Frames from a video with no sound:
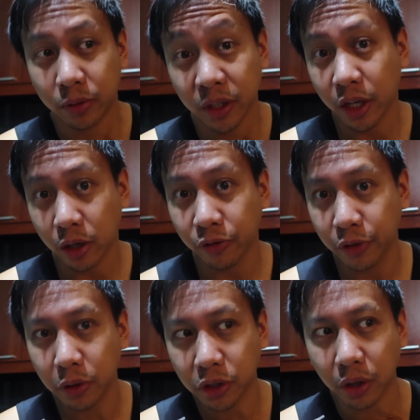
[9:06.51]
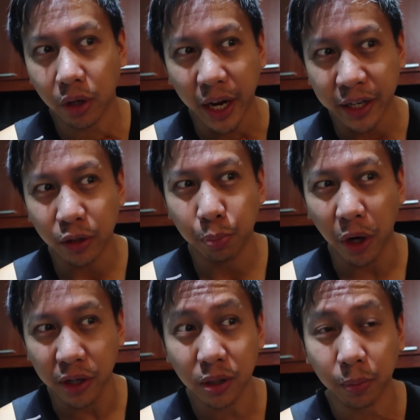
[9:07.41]
near future, I could
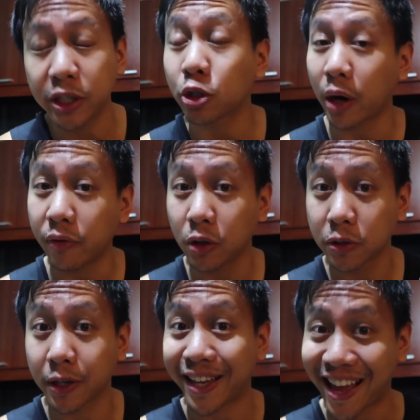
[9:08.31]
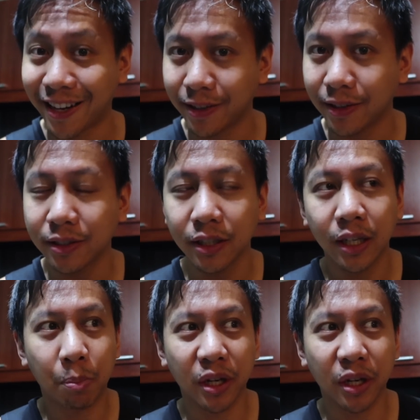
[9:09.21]
possibly travel to Canada,